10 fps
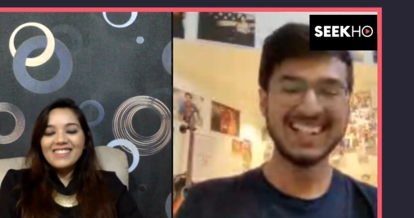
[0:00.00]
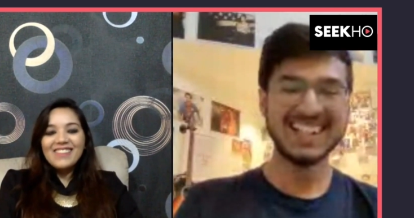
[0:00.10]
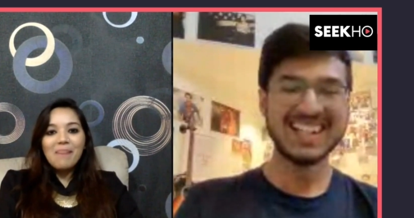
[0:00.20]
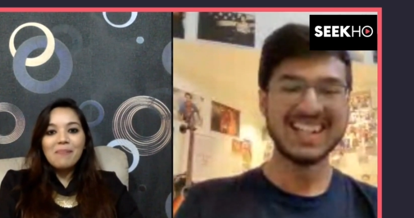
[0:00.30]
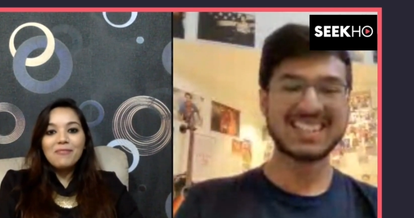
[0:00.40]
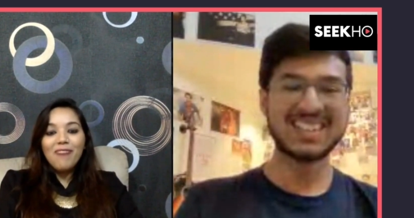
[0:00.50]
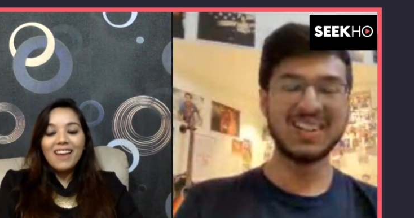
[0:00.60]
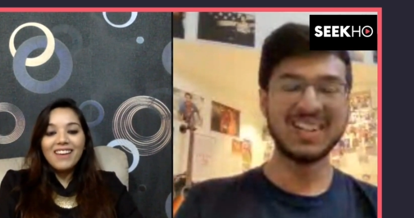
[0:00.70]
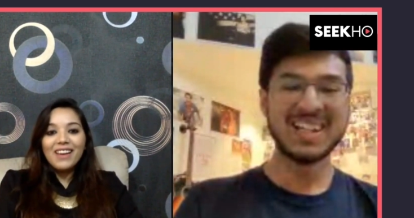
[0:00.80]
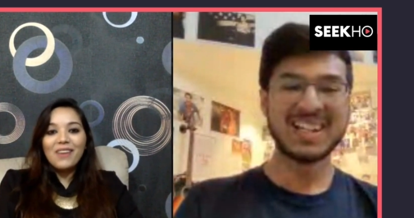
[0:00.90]
Speaker 1: rapid
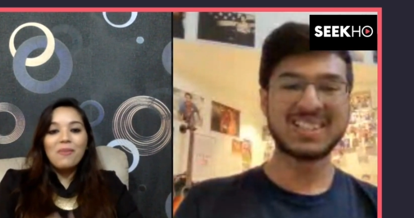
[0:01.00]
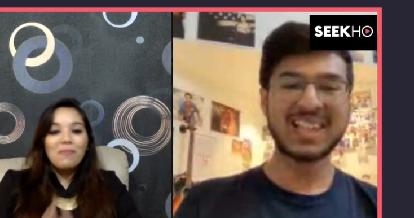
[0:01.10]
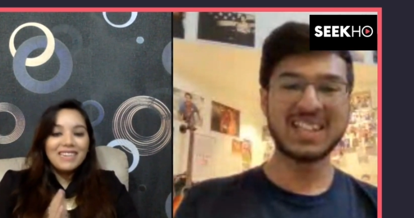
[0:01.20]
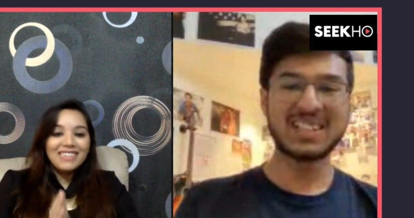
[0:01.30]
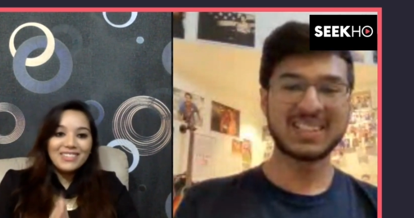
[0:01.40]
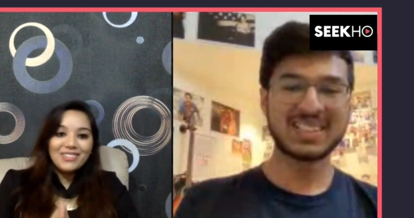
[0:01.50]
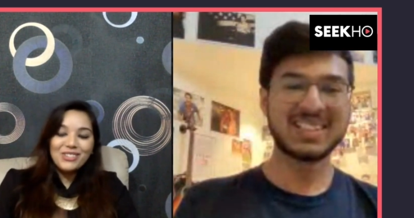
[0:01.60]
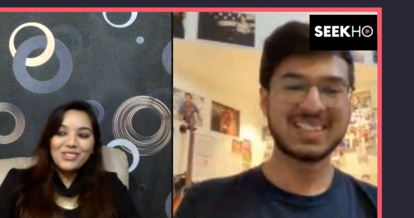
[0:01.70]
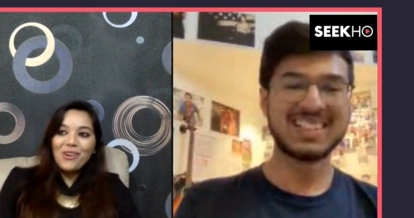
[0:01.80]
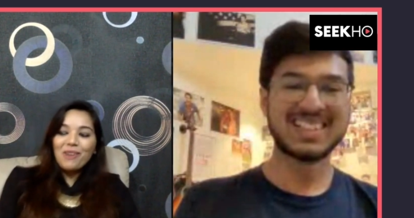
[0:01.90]
fire. I hope so, I did a good
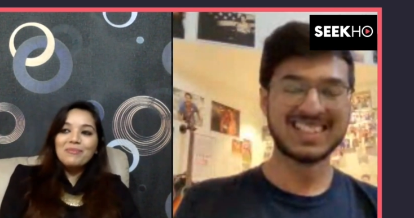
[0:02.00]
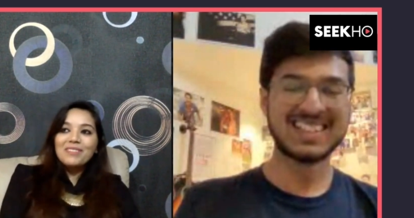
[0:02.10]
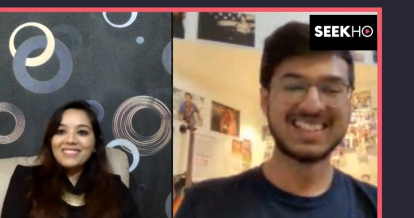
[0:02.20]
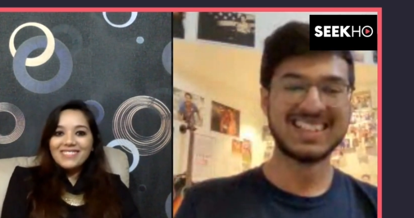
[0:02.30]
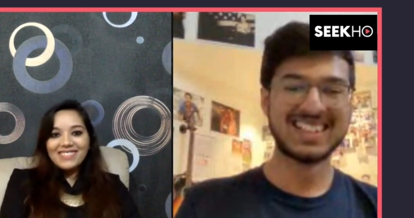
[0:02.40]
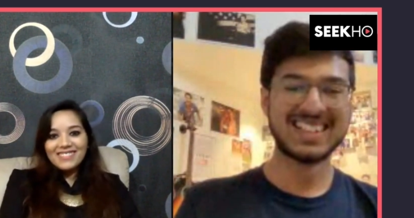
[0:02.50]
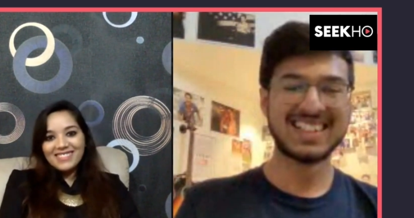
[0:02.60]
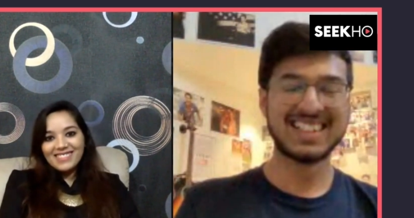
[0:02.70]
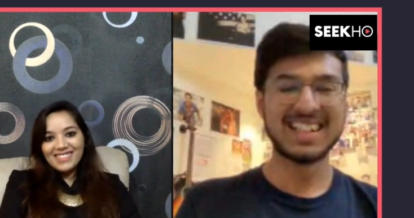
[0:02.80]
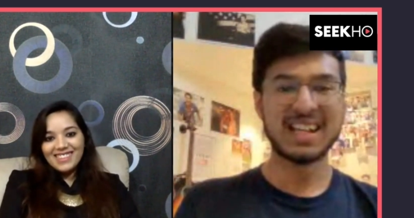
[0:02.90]
job.
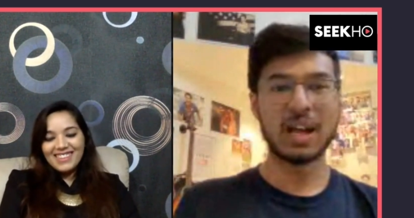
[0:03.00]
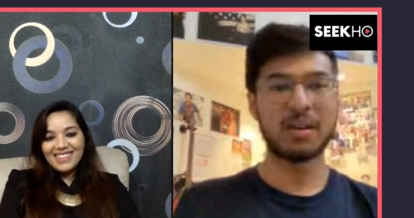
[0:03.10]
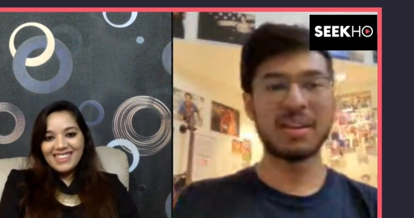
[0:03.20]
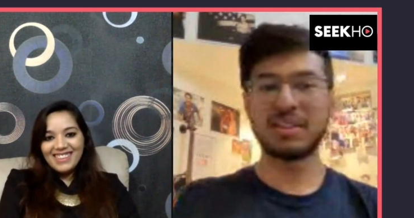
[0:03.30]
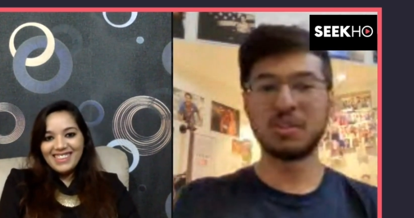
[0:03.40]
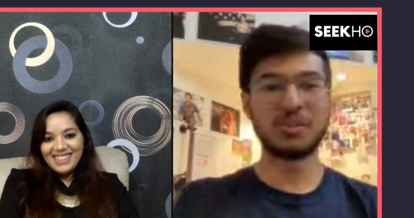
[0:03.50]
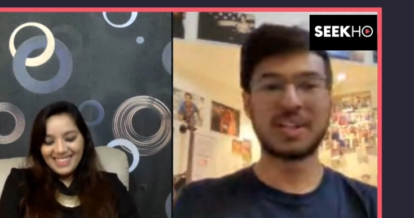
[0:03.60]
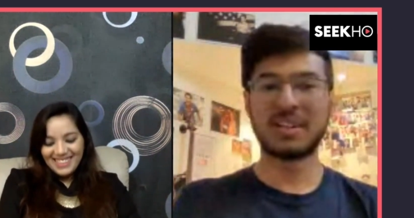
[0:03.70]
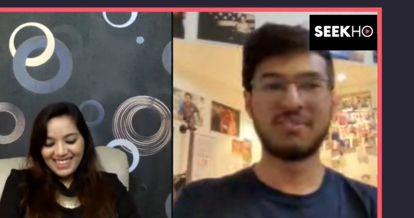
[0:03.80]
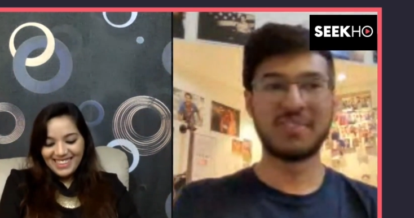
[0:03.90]
Speaker 2: Uh, you
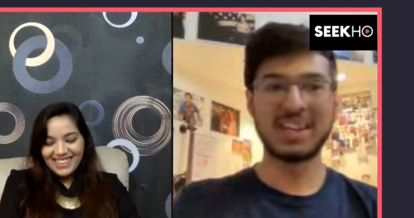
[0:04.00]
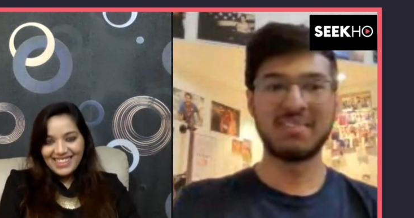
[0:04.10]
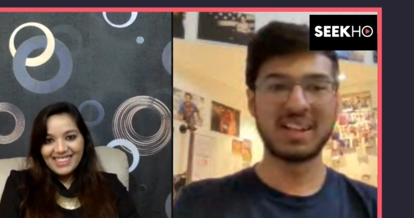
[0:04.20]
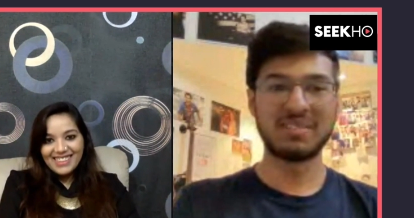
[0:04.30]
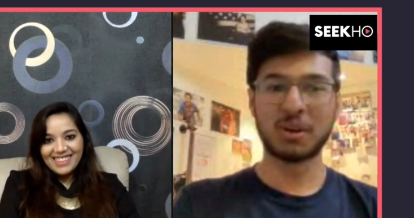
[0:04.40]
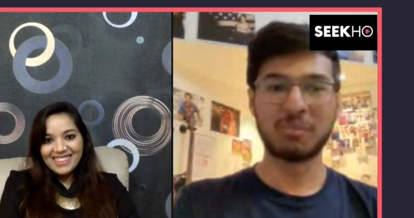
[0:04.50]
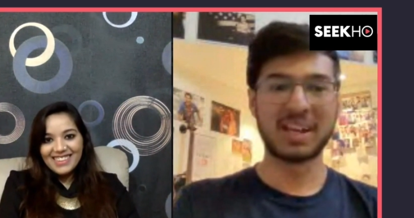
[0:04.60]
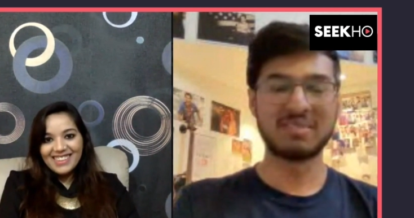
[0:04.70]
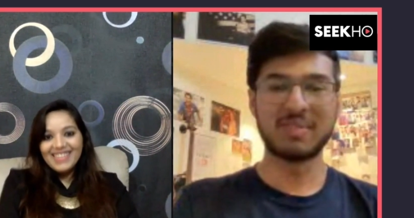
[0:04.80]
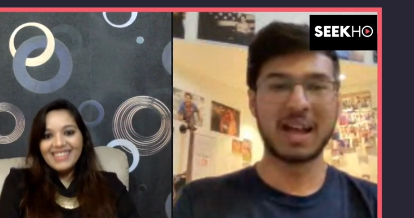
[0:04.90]
did a very well job.
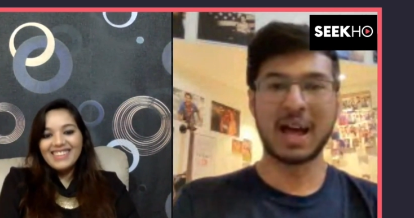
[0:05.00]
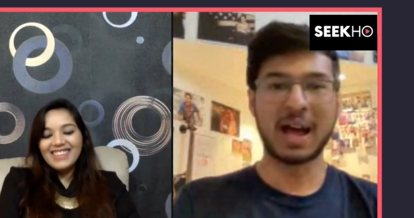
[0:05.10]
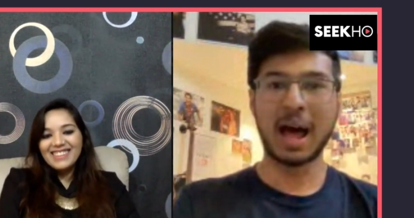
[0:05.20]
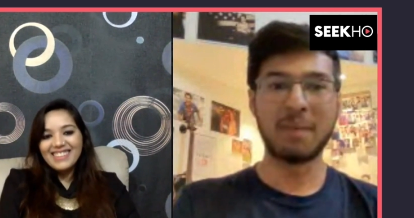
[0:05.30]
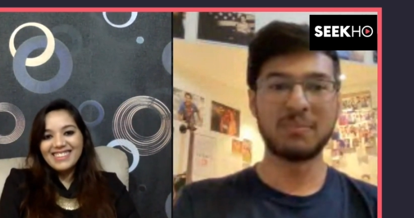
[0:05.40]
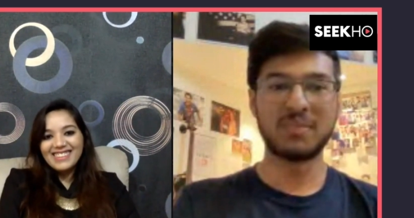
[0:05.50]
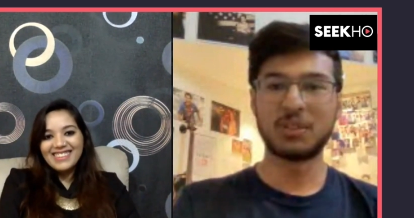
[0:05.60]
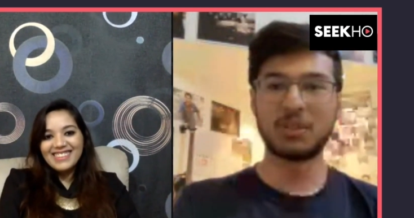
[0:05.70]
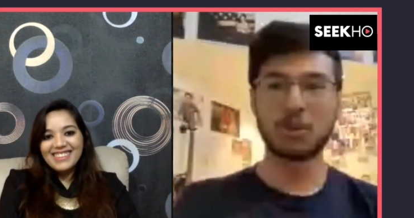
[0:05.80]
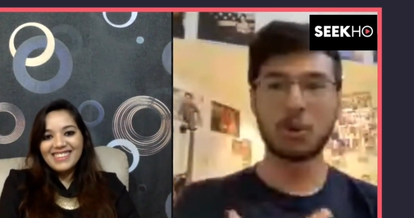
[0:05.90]
Like uh, uh I'm
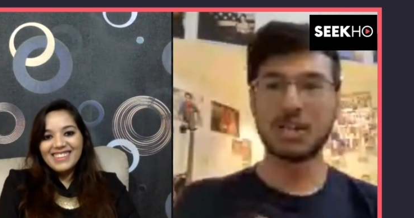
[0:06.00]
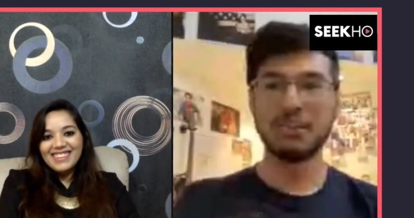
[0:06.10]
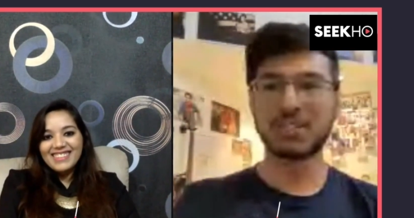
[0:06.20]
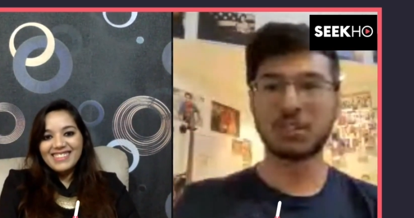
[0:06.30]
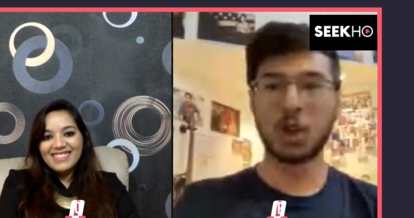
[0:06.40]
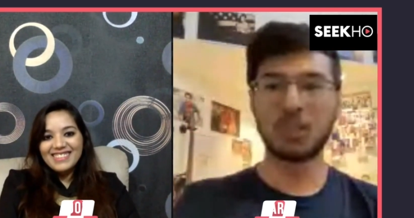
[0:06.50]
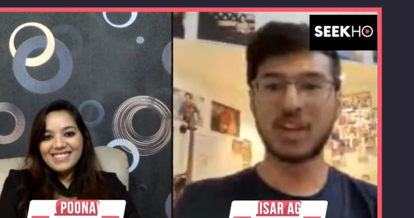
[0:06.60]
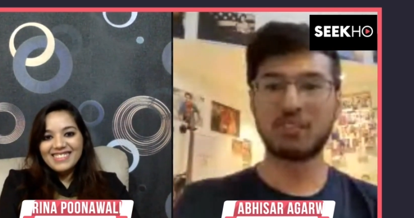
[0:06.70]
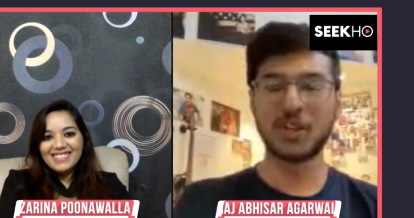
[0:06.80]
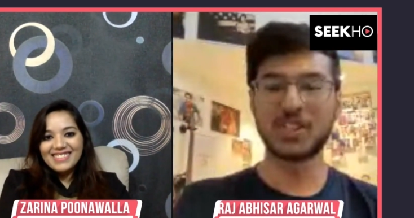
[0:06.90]
impressed with all
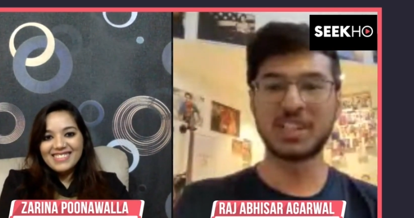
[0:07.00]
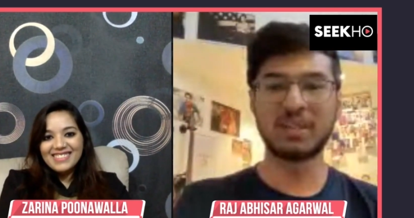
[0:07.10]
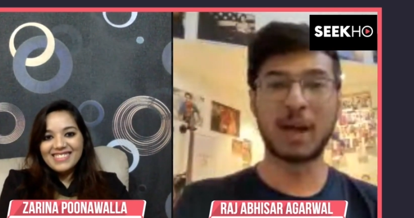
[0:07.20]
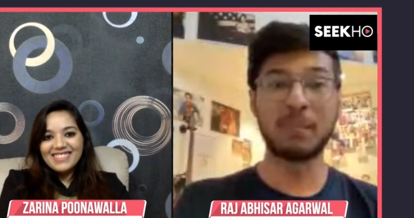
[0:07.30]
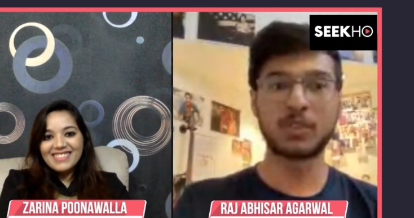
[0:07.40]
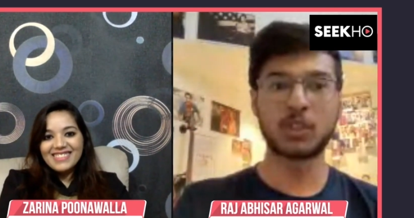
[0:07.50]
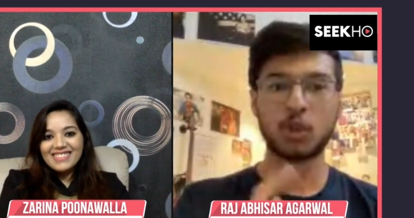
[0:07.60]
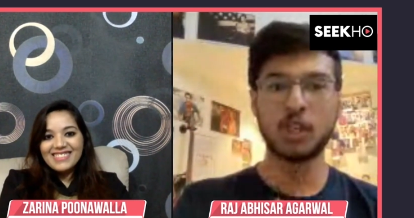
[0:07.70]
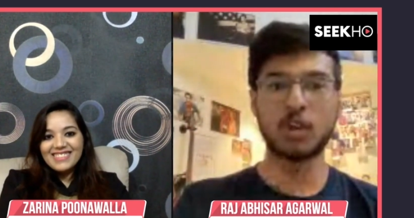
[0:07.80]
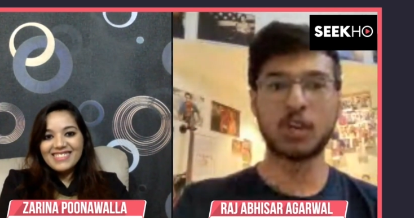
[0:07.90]
five questions. I'm I'm
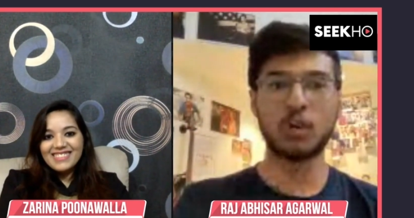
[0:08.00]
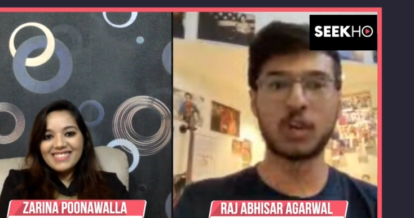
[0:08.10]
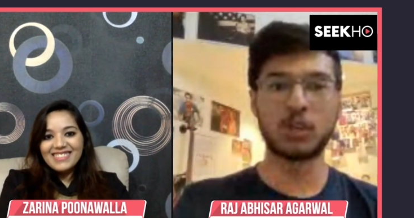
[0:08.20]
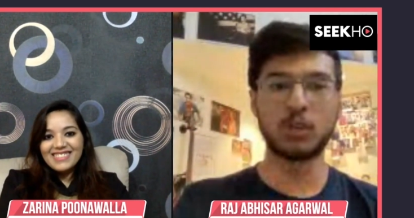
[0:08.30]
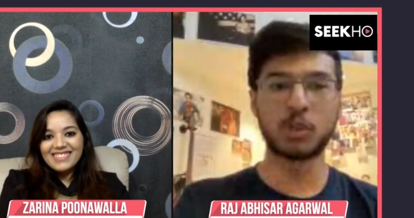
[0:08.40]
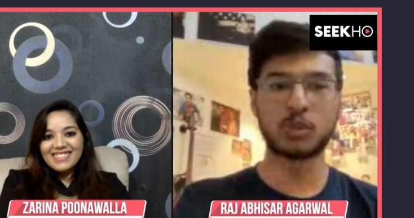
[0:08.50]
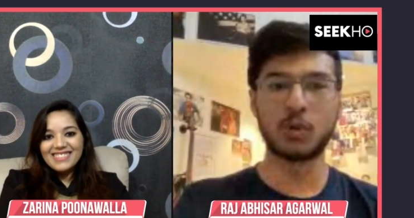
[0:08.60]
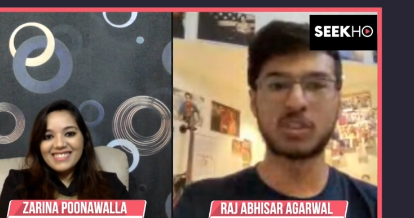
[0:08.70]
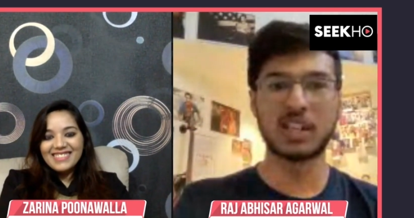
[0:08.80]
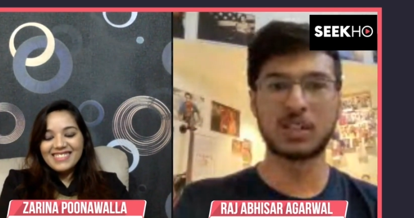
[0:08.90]
surely gonna look into those
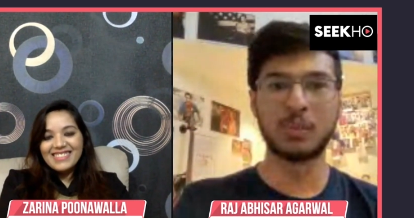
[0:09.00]
books that